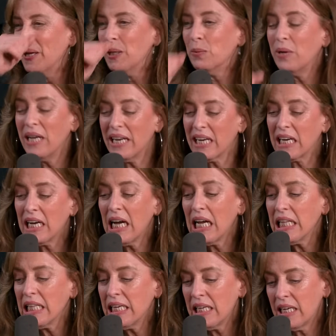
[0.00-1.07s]
we had a guy
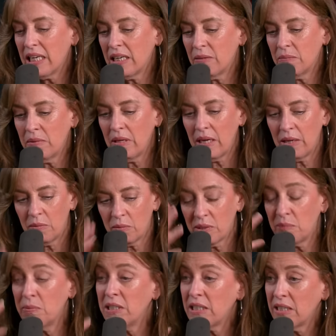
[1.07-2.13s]
that um,
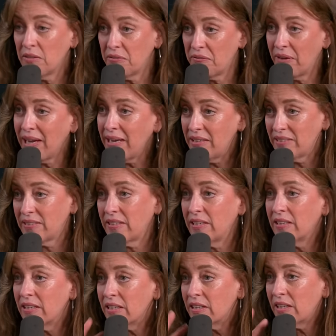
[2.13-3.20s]
was missing a face.
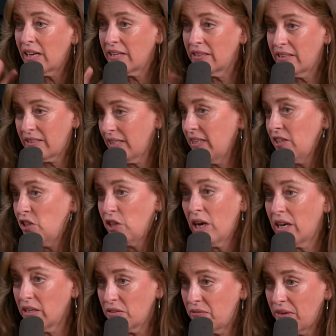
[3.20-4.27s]
I think he
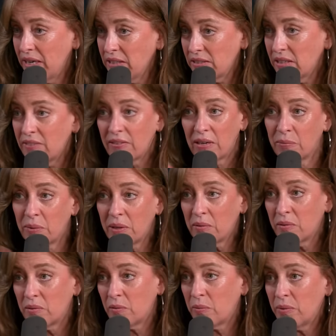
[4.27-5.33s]
shot his face off. Uh, we
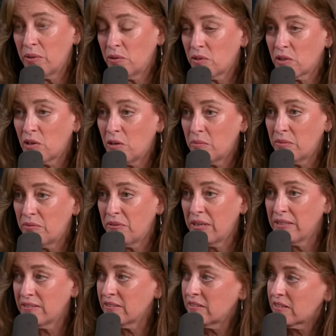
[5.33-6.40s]
don't know. We used to call him the
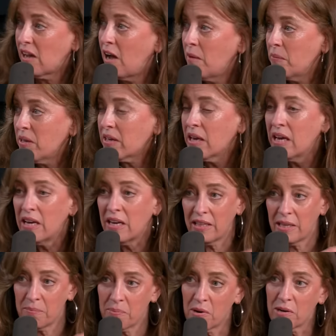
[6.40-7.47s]
faceless comic.
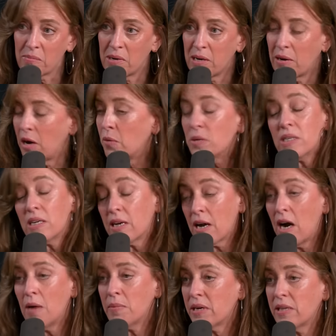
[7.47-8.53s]
They brought him out. I wasn't a
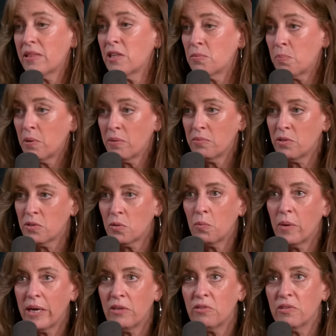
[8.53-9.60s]
comic at this point. I'm just a
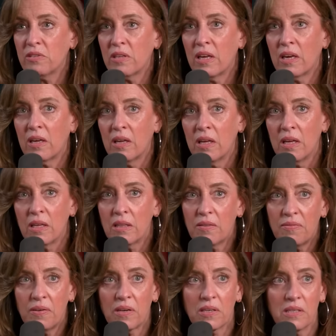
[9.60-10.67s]
waitress. Like, the
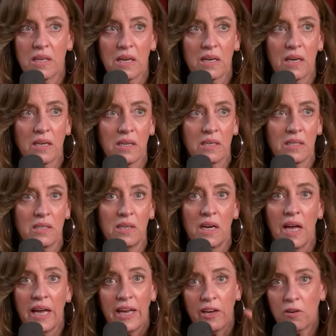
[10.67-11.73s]
fuck is that guy gonna do?
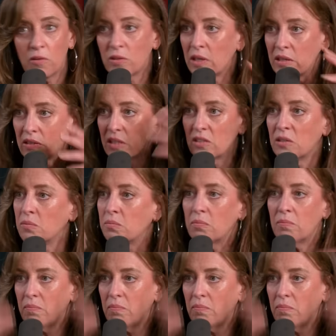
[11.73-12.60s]
He goes, doesn't